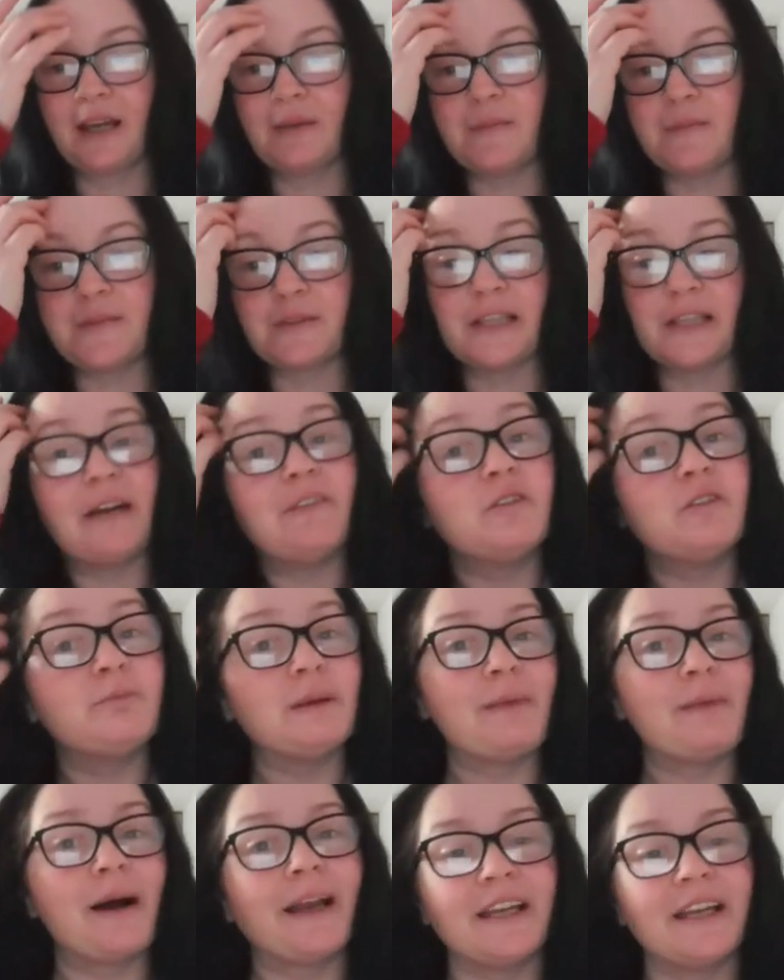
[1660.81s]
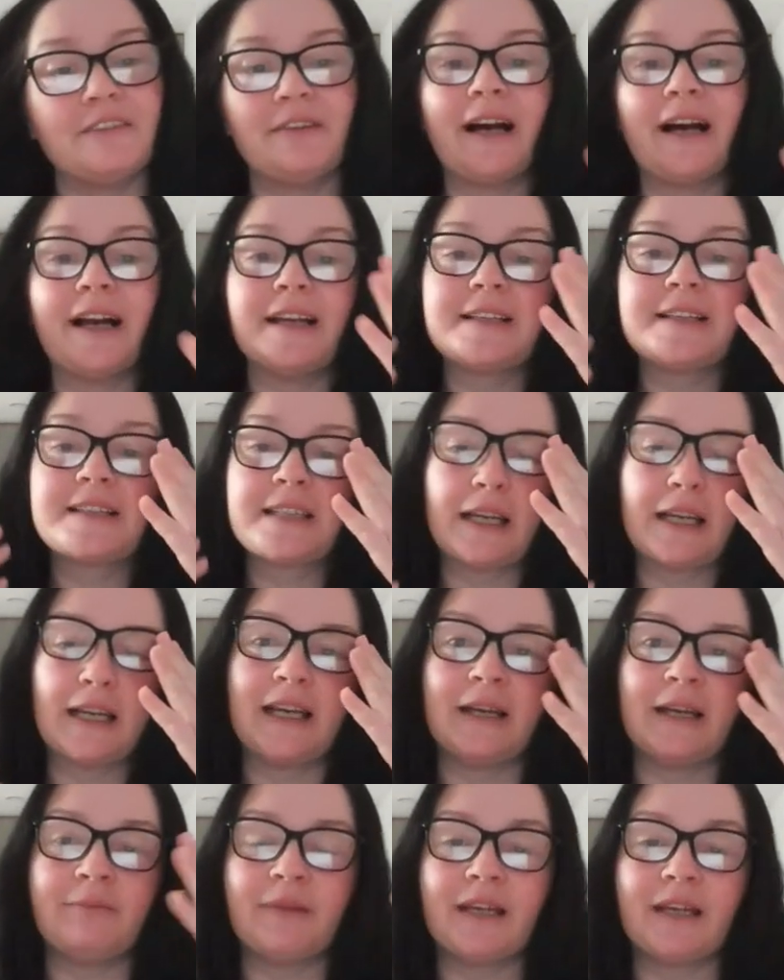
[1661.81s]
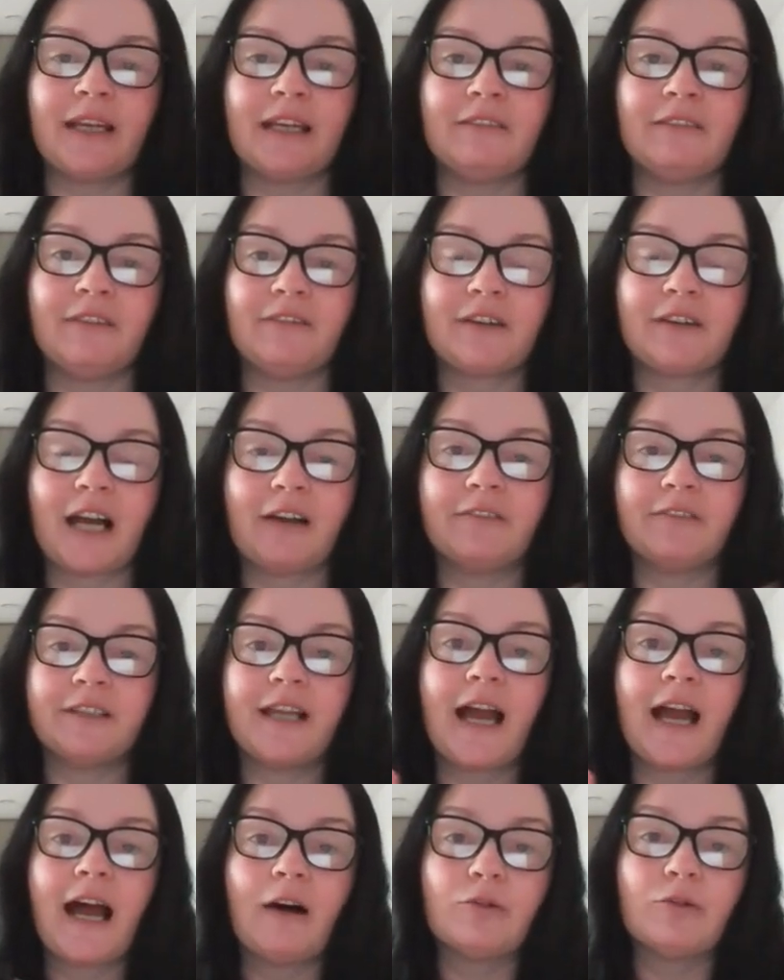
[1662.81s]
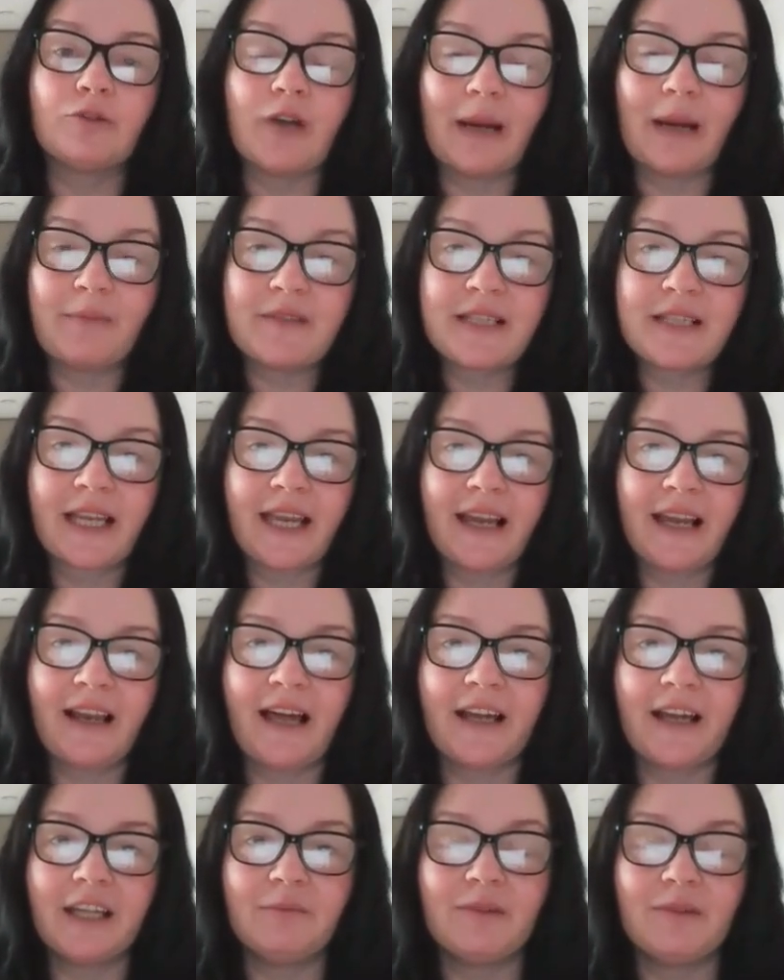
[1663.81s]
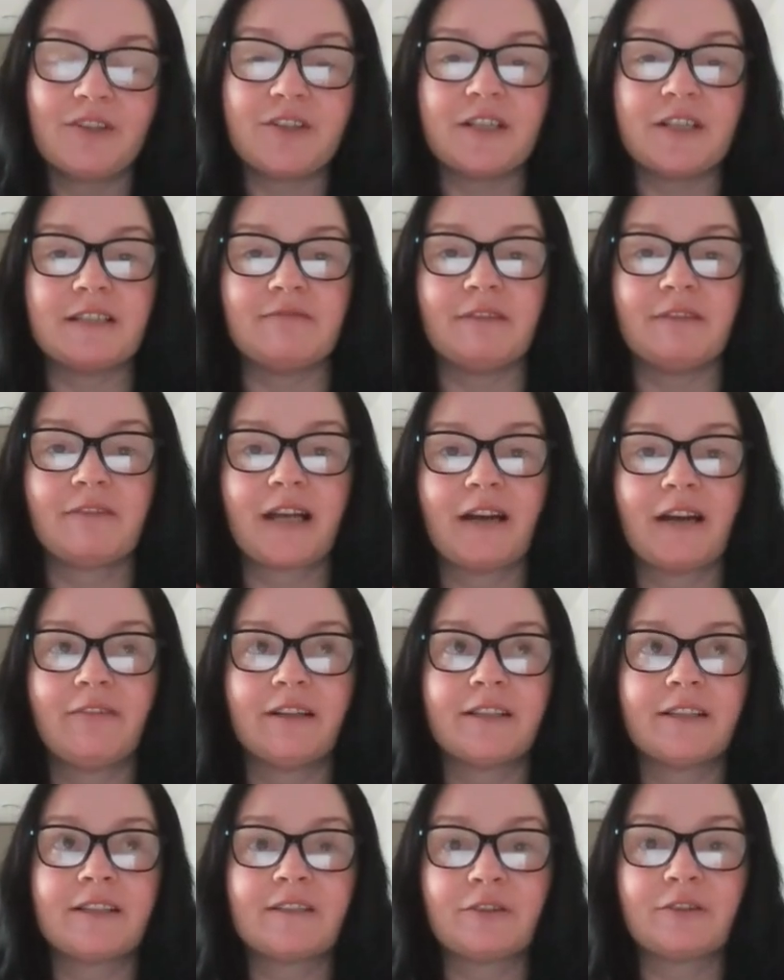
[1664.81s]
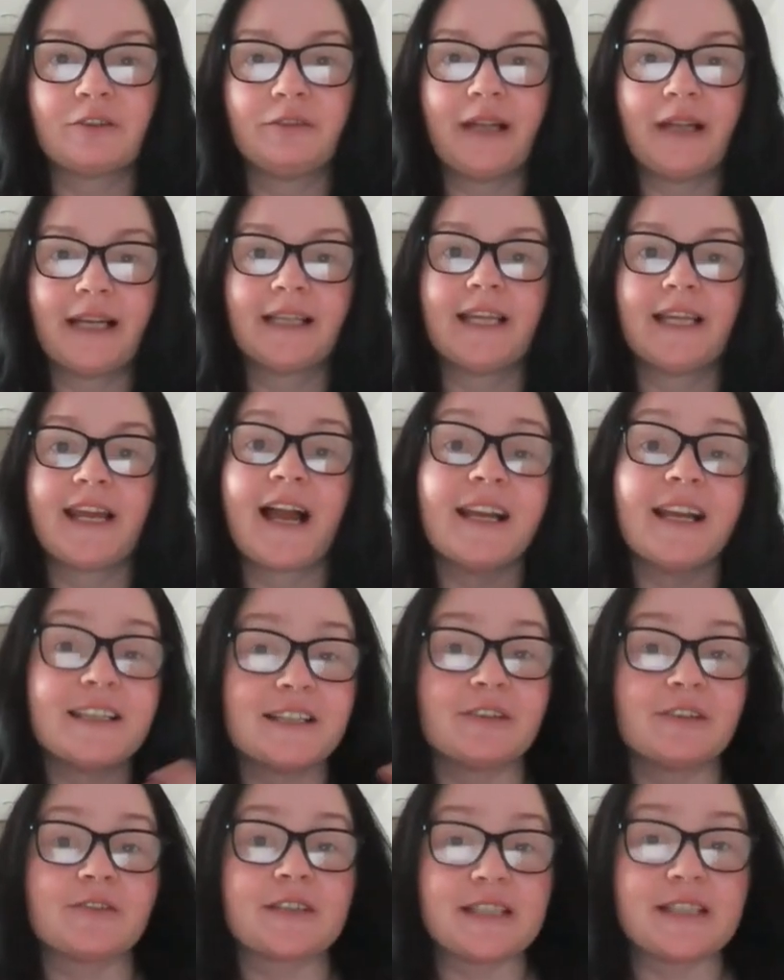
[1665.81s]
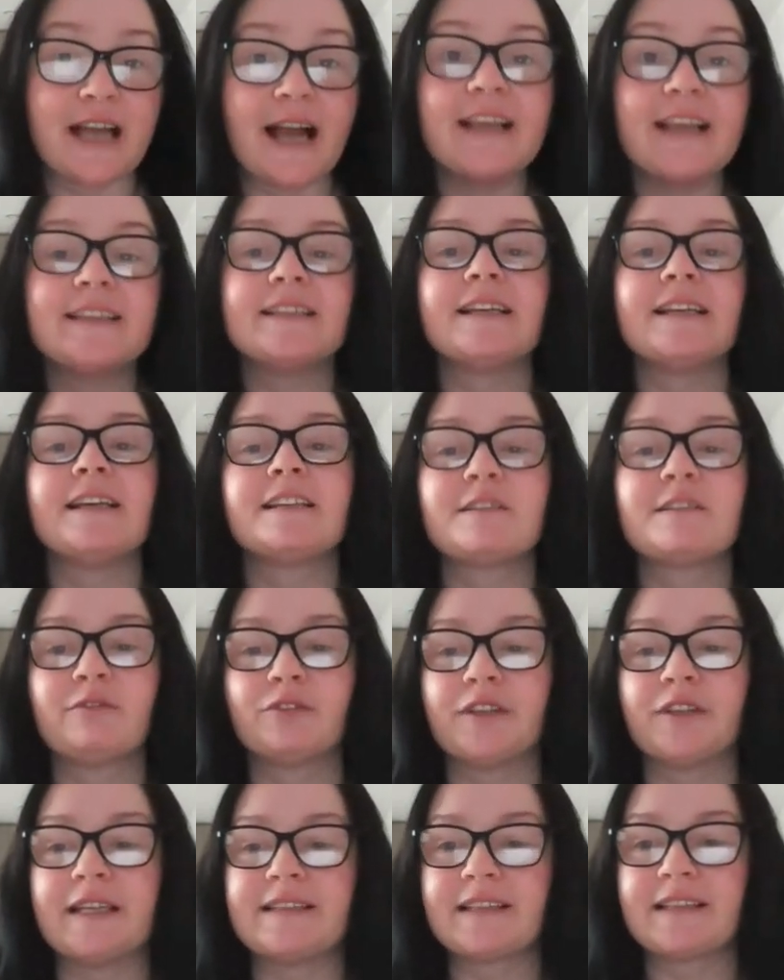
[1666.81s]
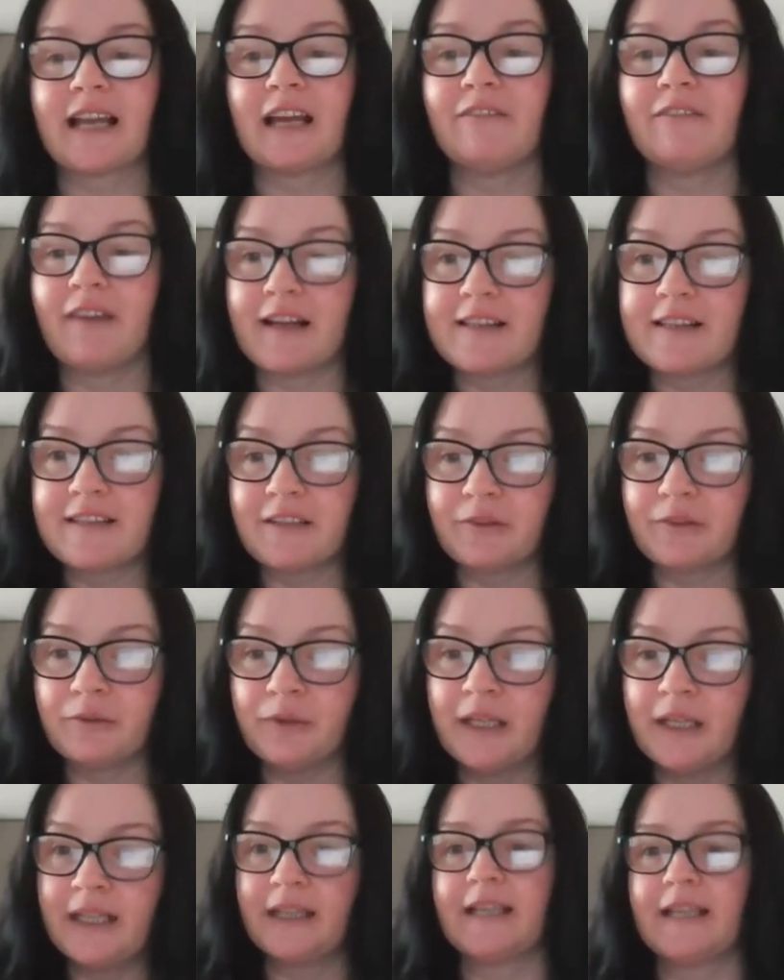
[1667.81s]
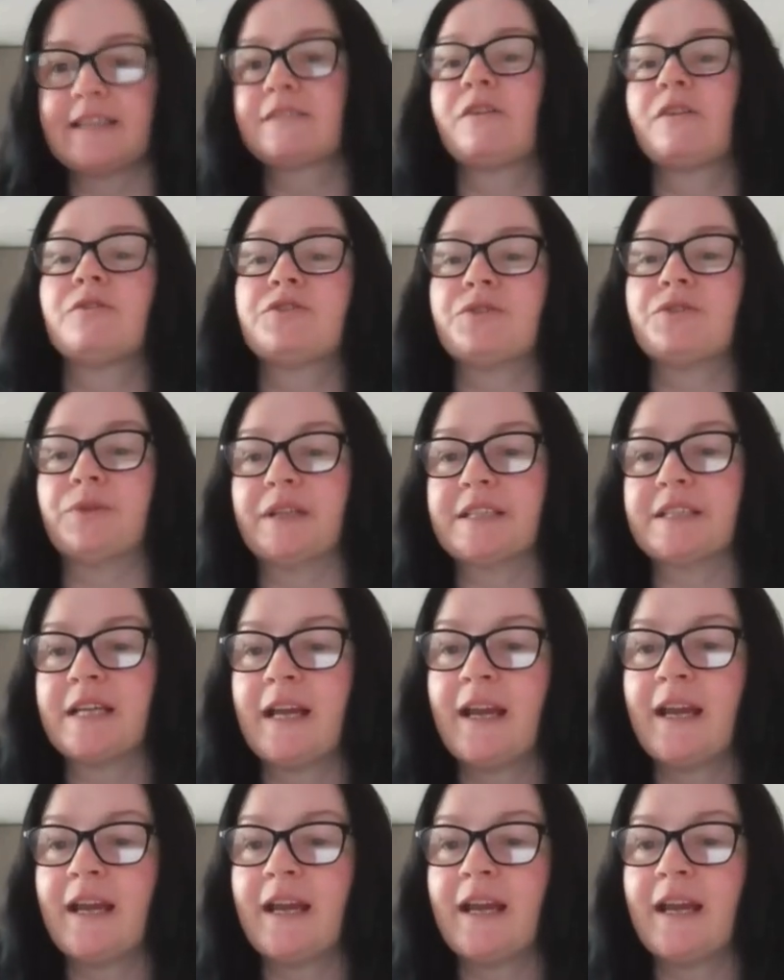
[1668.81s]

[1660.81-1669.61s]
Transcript: So that would be my advice. Again, we've covered how to upscale our images. We've covered sort of like the idea of sizes for these canvas. So let's go to it.